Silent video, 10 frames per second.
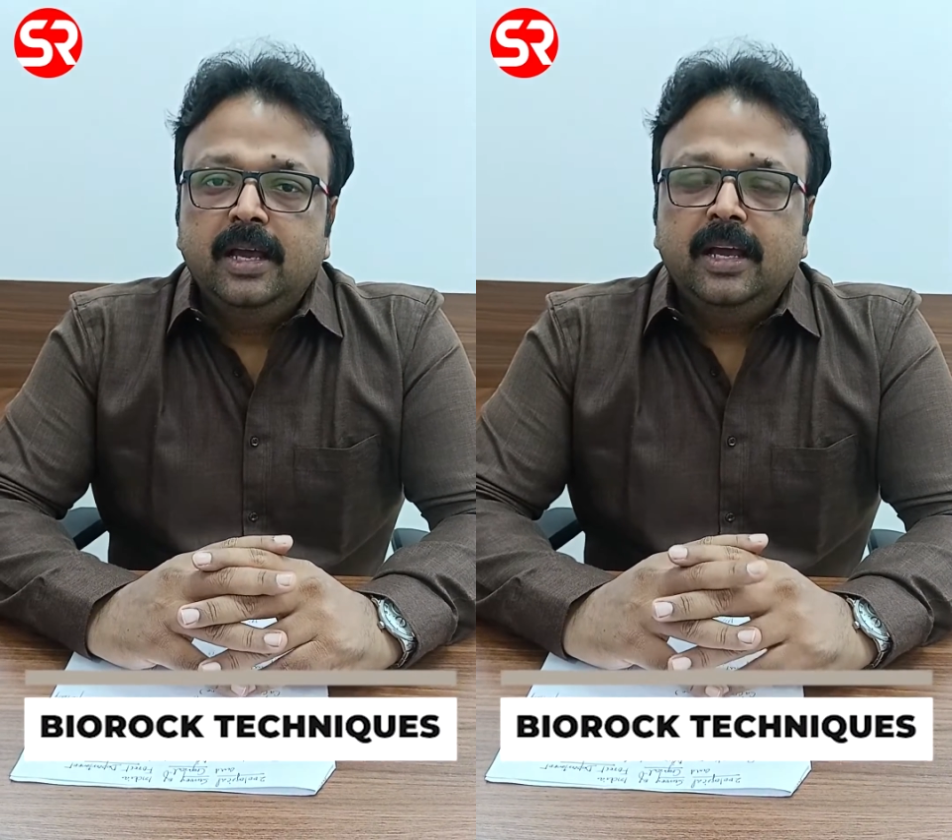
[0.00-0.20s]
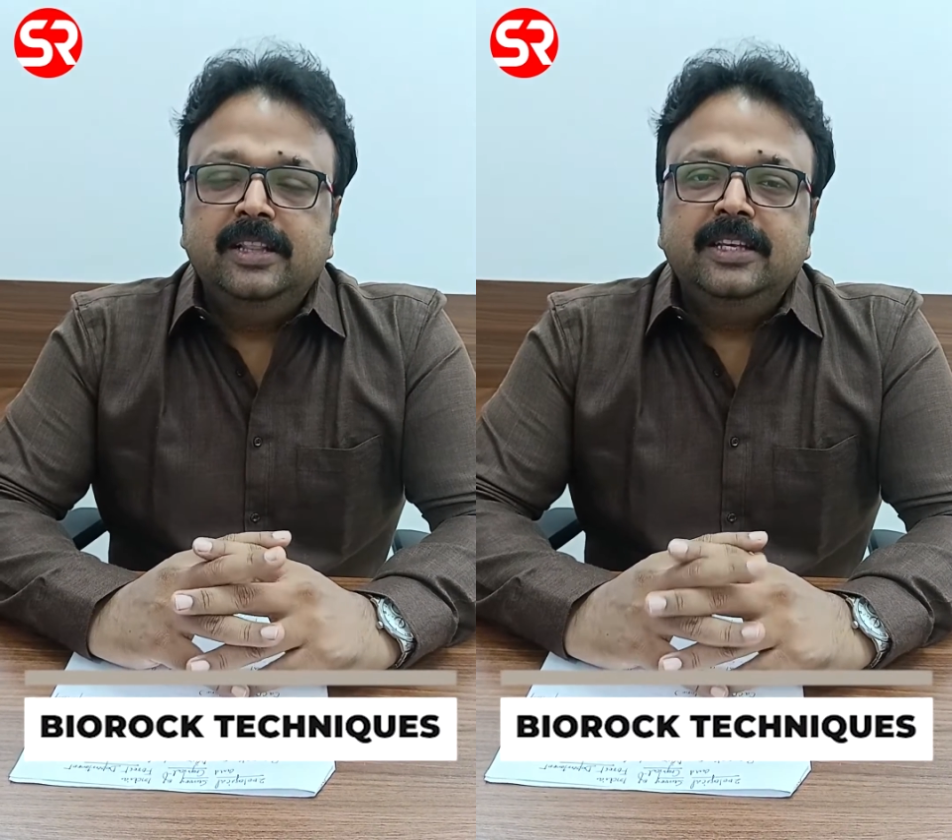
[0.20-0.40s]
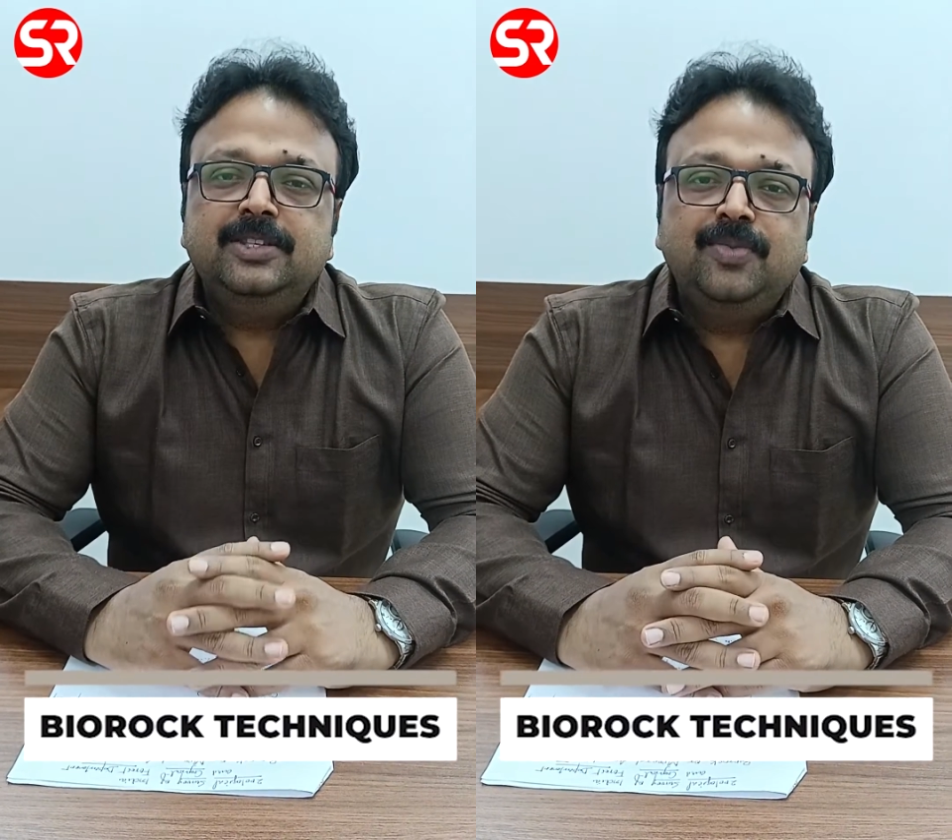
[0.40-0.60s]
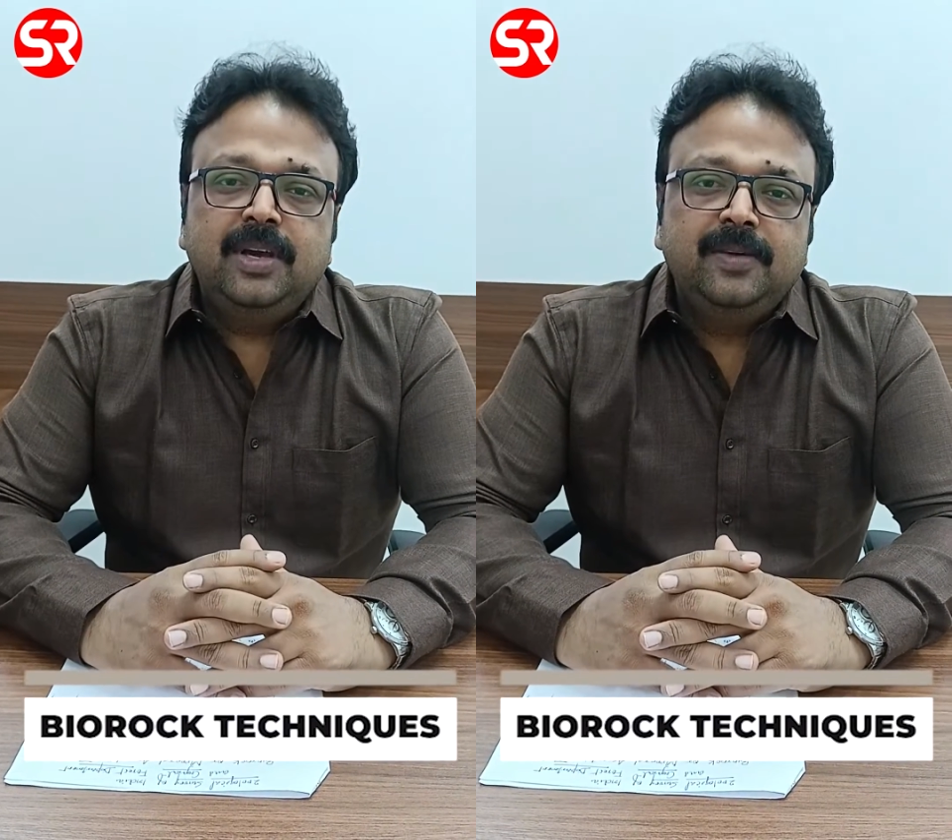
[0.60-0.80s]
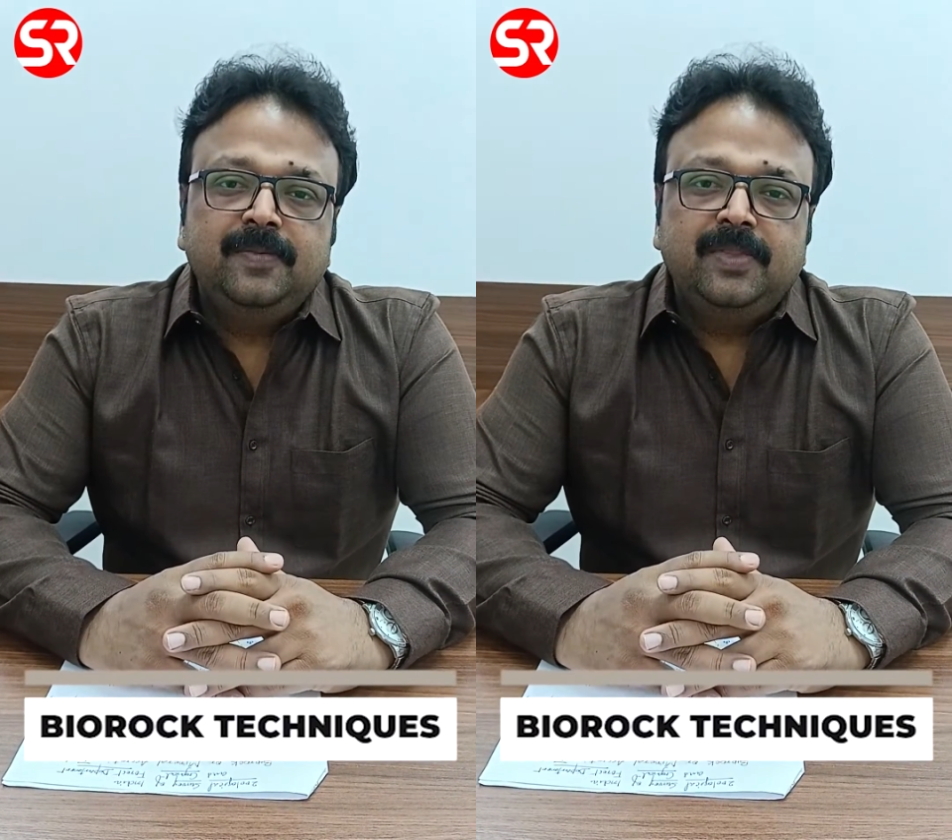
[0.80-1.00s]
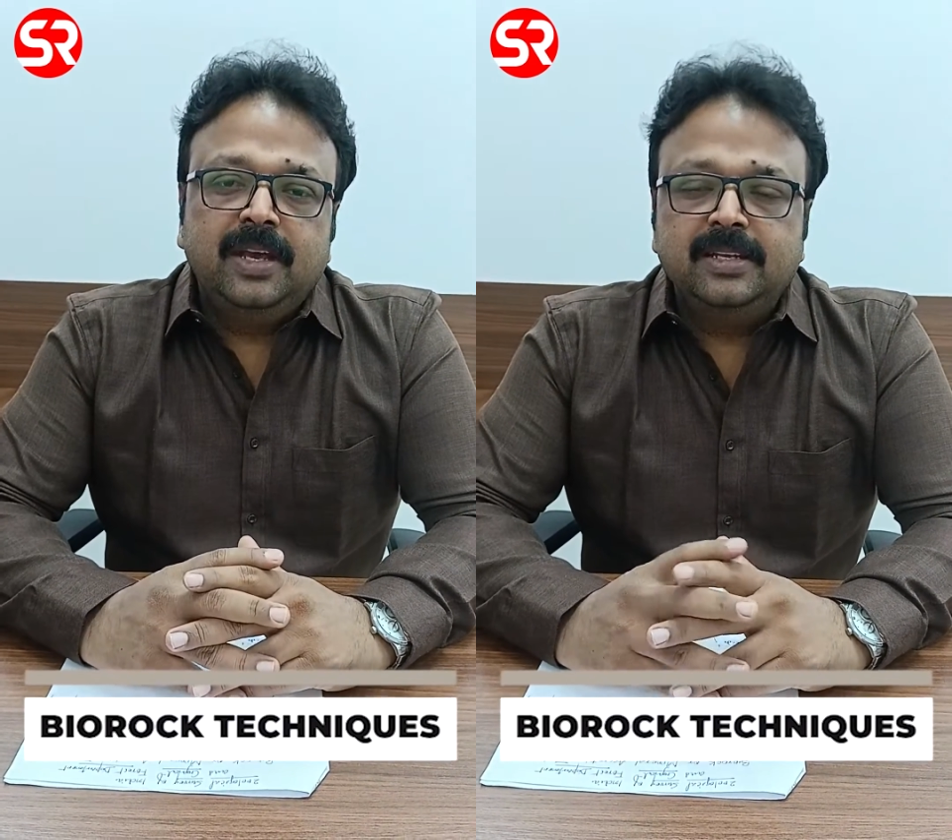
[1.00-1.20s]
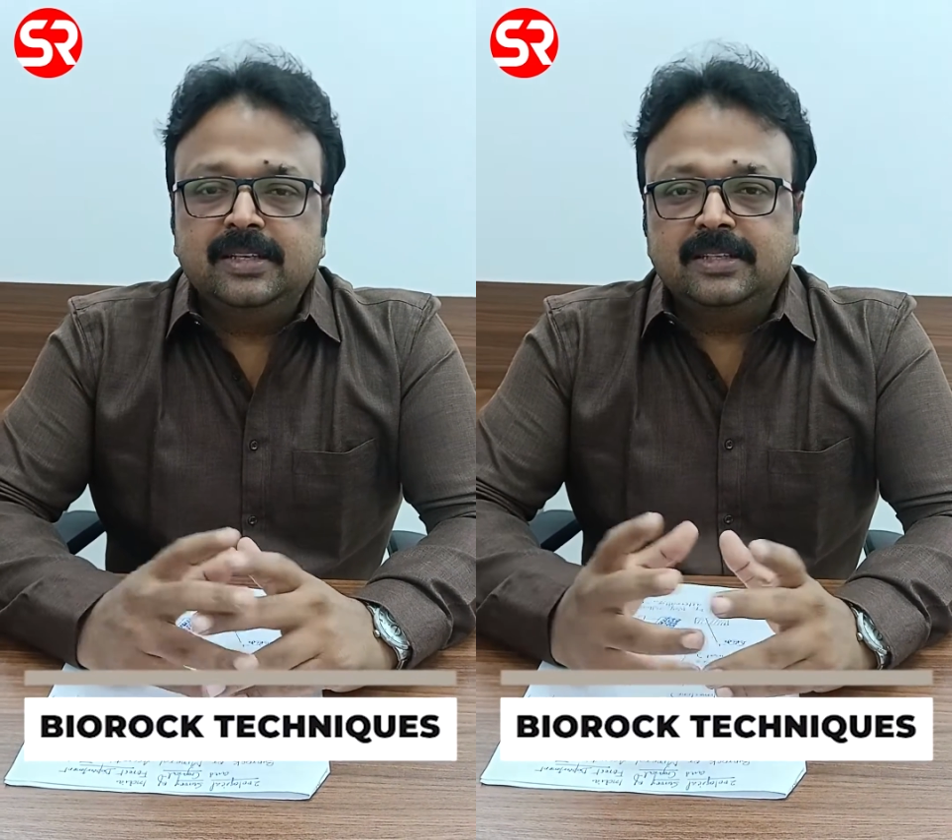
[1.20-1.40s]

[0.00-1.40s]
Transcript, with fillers: In this way there is a